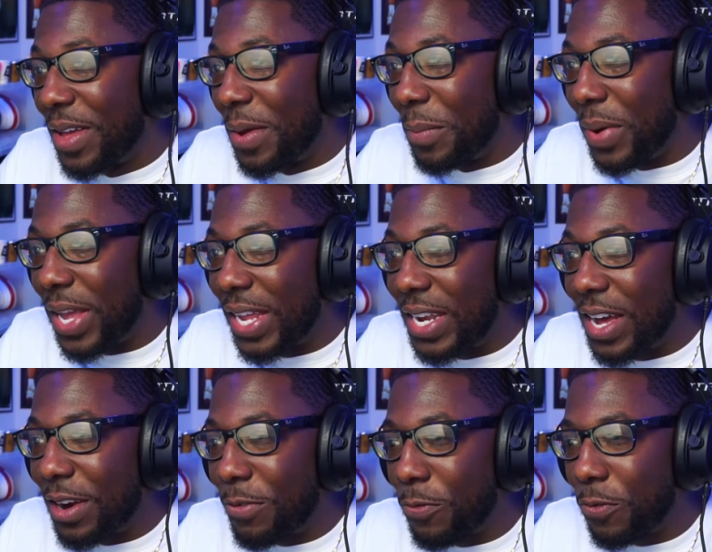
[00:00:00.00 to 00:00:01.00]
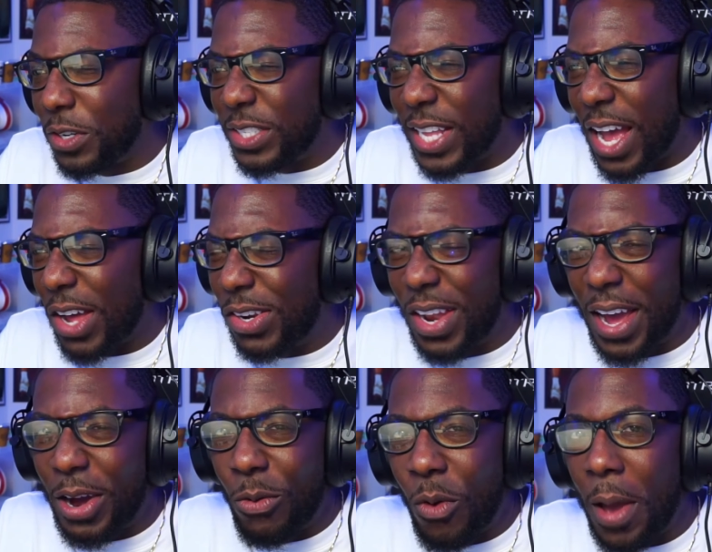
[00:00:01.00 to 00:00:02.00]
But he done a freestyle or
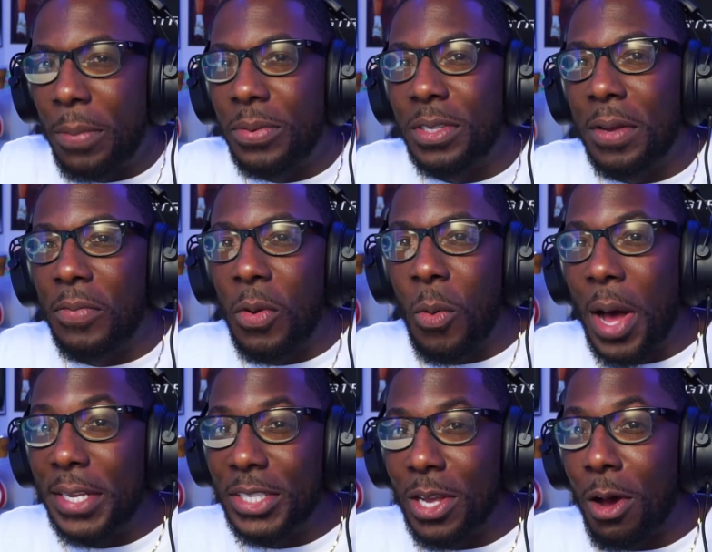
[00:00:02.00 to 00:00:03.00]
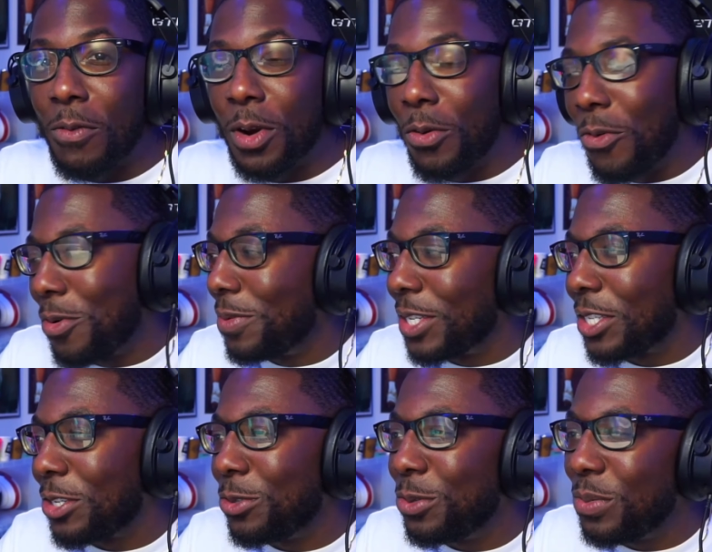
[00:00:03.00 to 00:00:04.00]
like a rap or something while solving a Rubik's
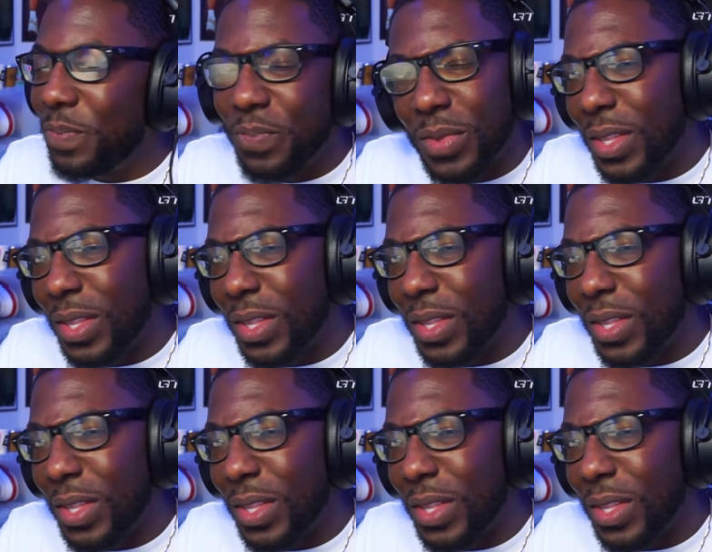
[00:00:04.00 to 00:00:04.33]
cube.